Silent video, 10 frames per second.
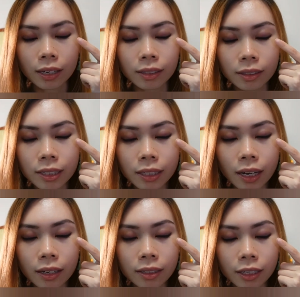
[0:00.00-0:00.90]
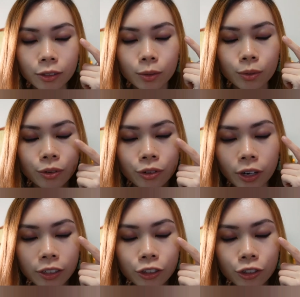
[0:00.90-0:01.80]
these colors are so
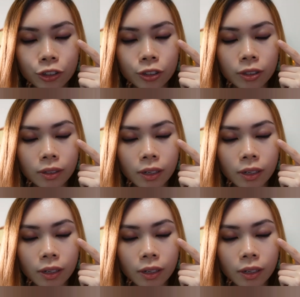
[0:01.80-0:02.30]
grungy